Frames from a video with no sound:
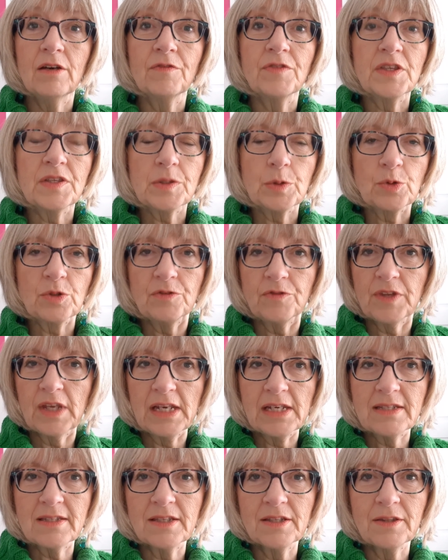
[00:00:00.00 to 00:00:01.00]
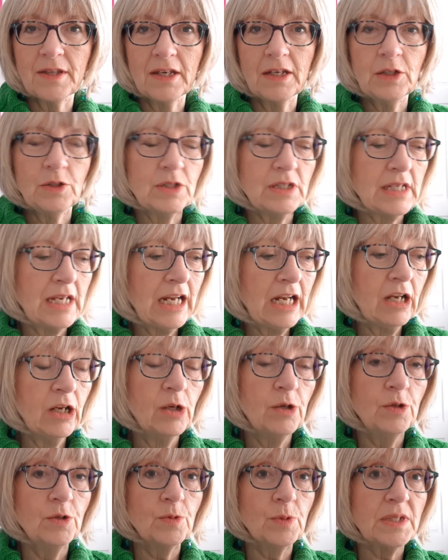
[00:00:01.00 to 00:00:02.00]
of the sort of things that they could
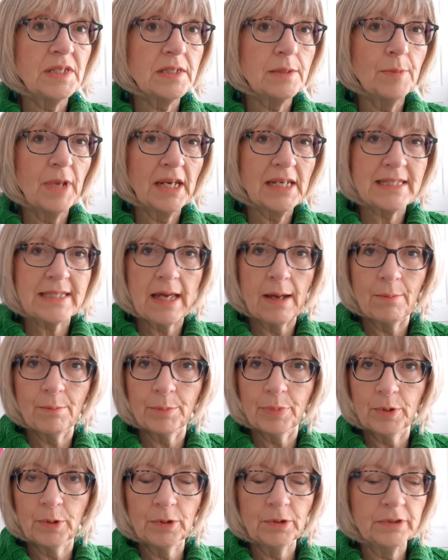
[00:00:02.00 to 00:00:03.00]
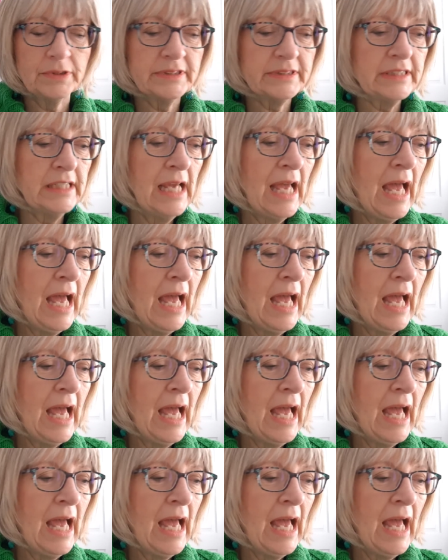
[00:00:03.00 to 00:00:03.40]
include with some examples.